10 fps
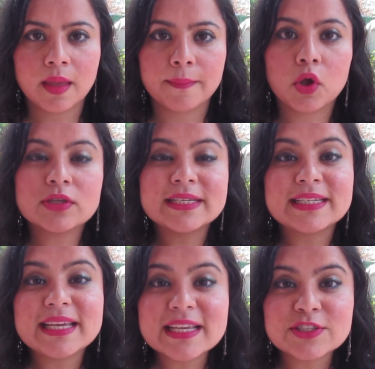because
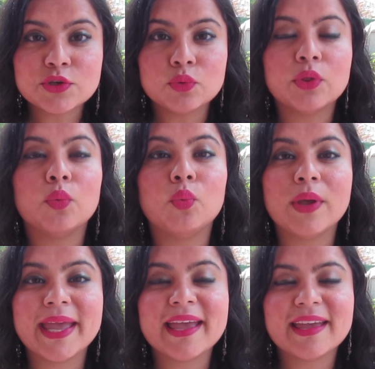it is you, the
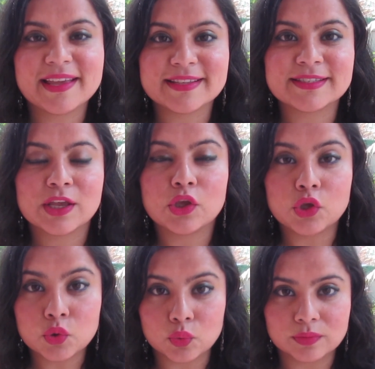way is
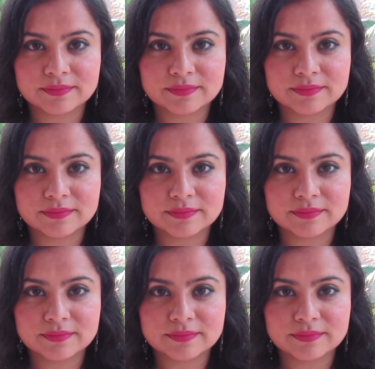you.